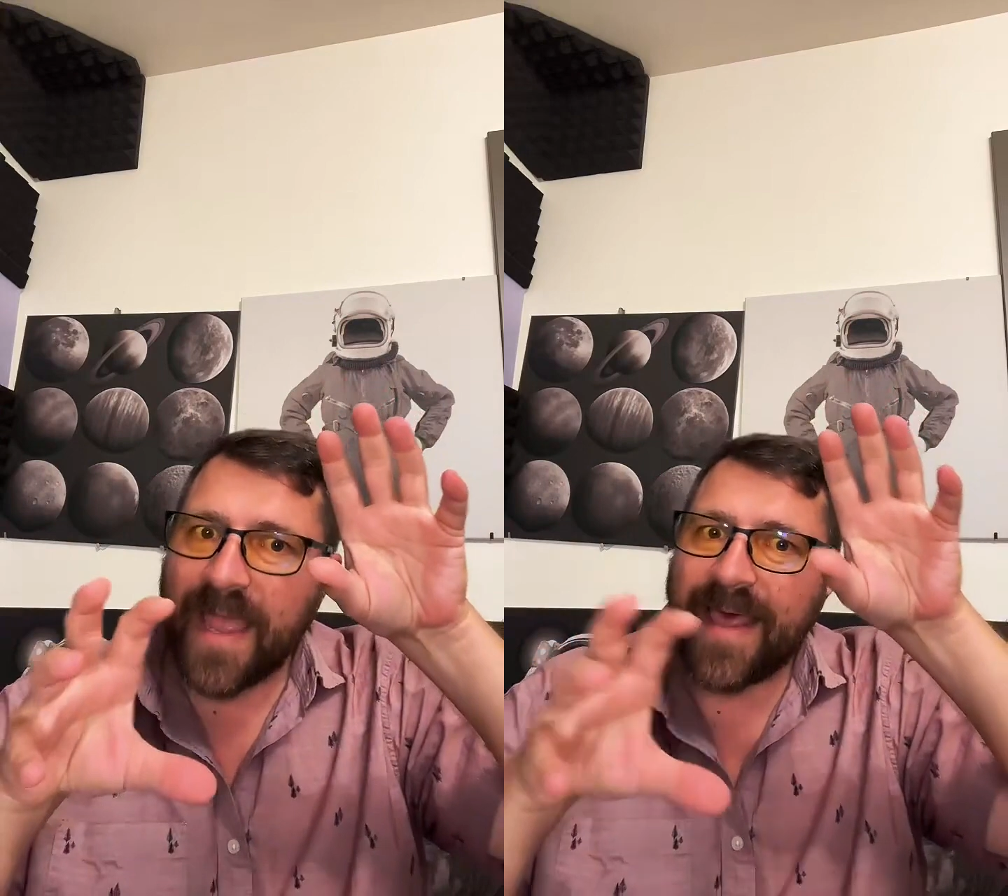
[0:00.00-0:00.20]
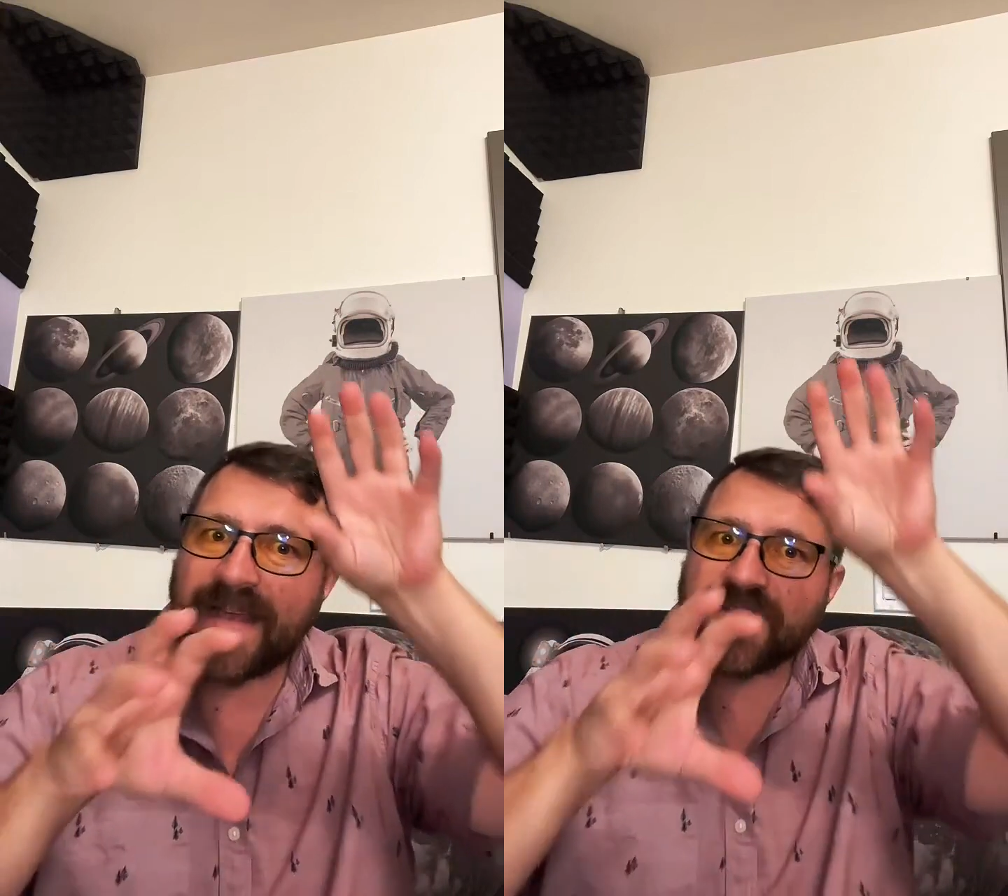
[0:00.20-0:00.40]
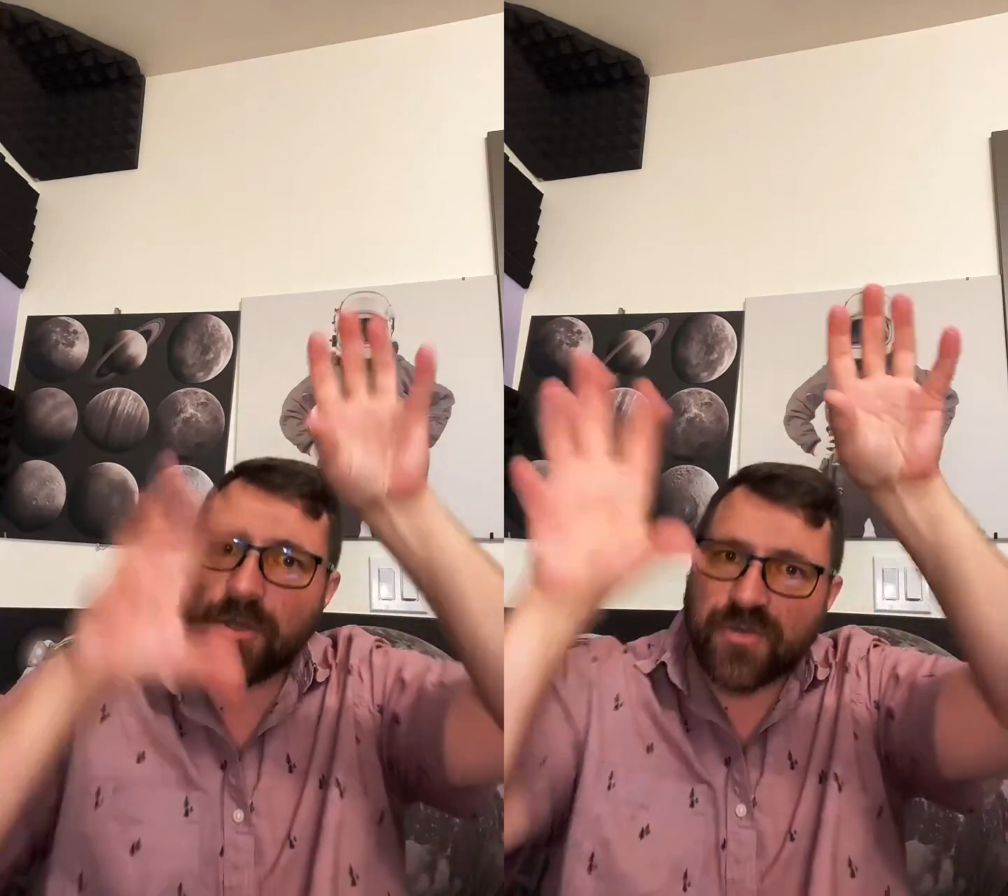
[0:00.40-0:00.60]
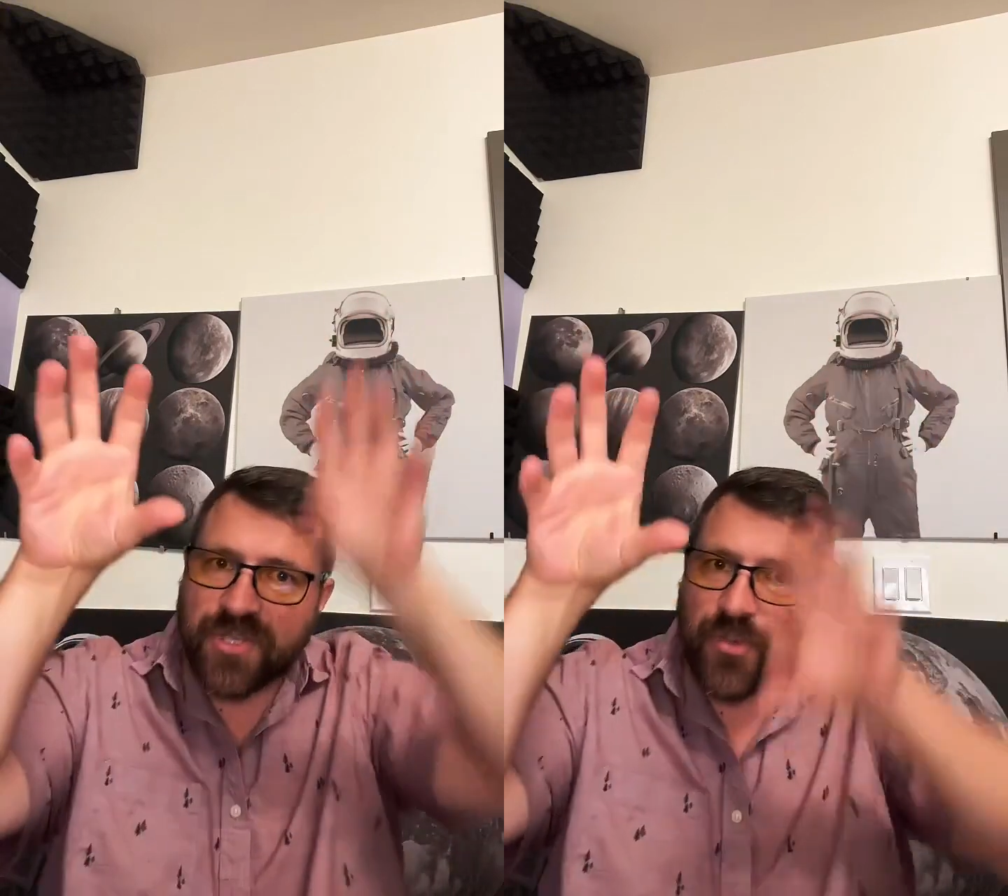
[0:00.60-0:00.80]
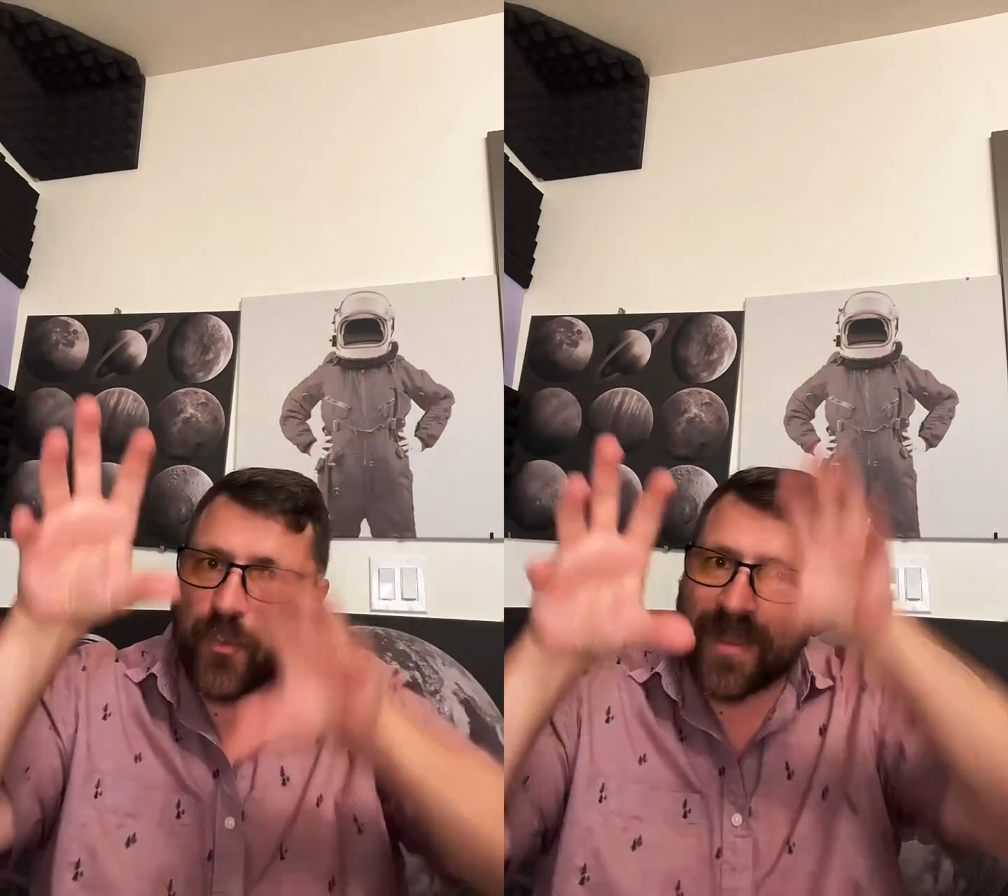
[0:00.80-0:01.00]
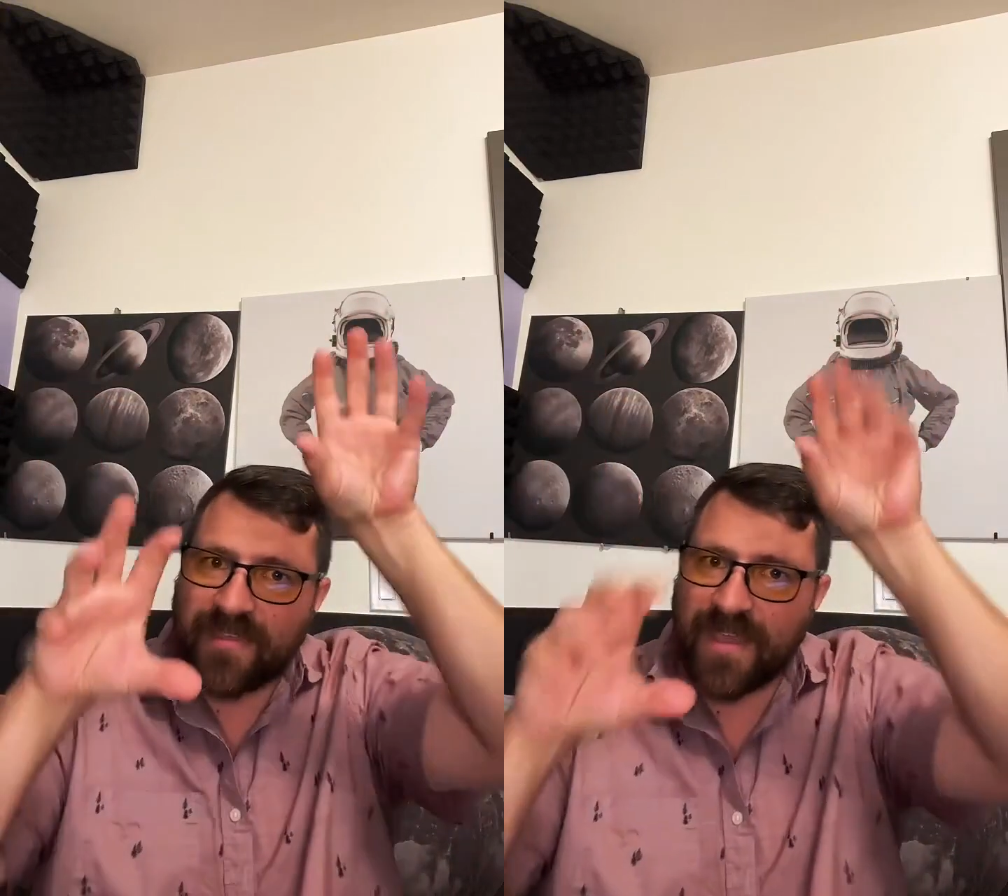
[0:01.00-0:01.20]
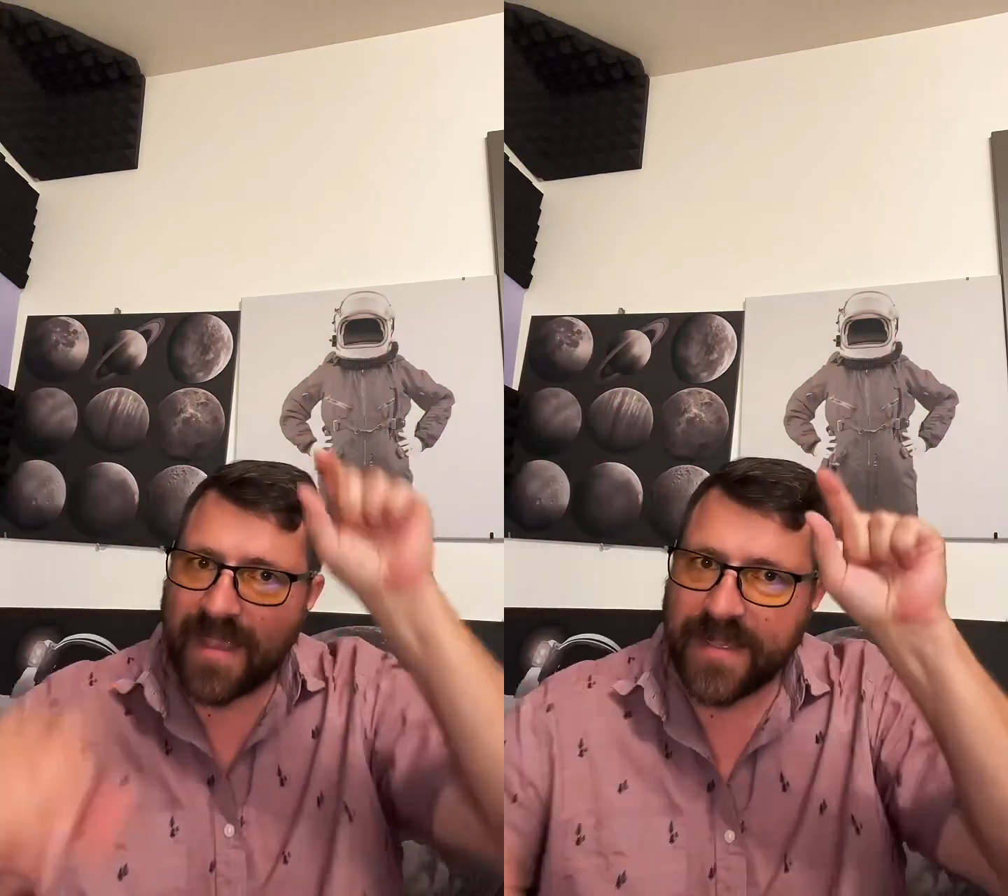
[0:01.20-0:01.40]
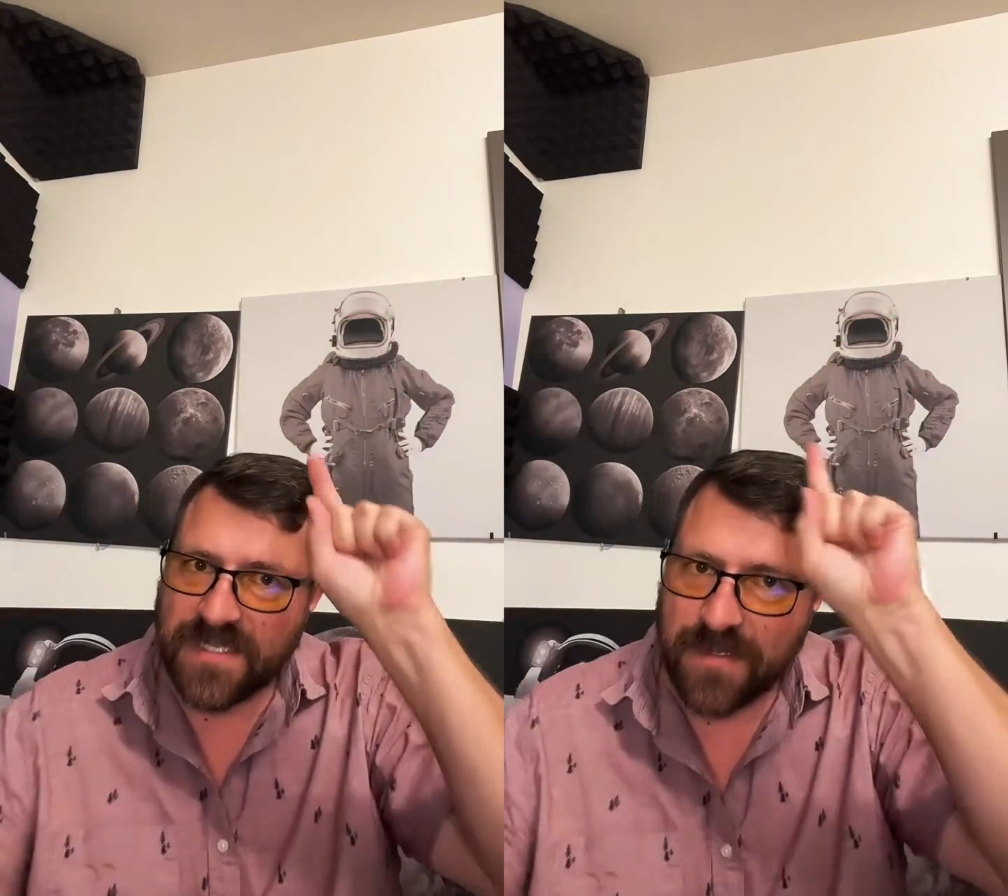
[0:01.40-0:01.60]
And as those three
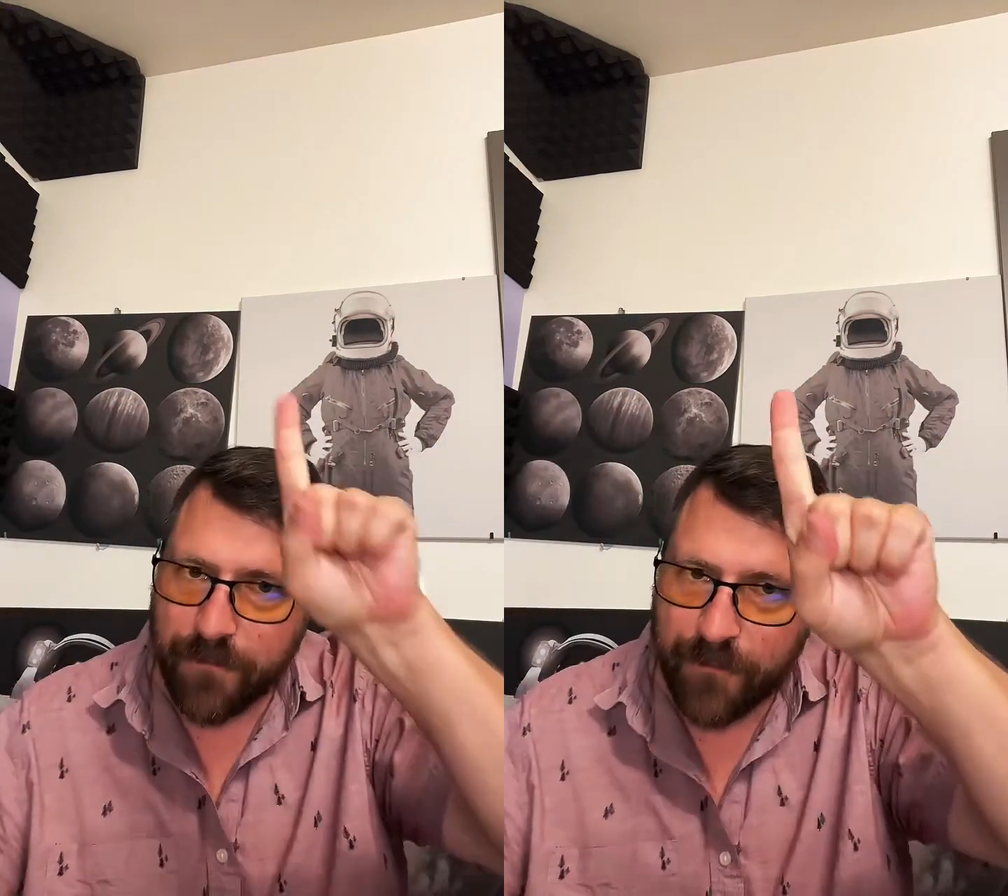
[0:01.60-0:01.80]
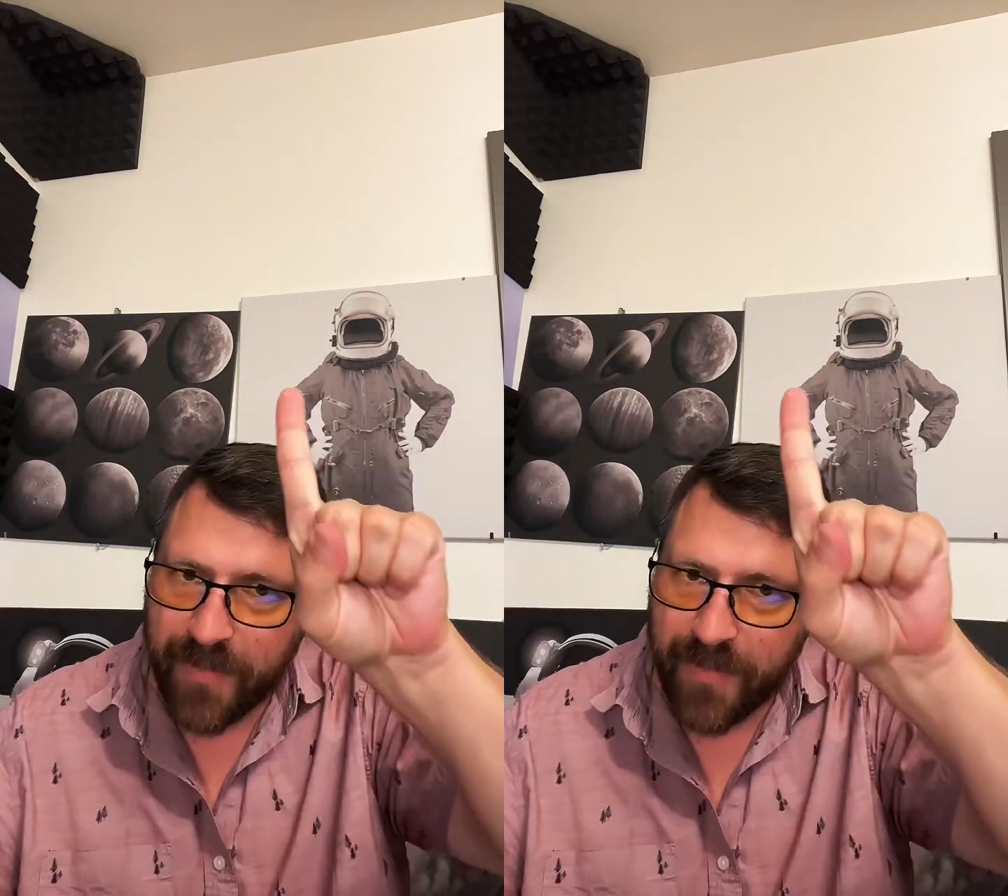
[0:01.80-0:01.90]
things,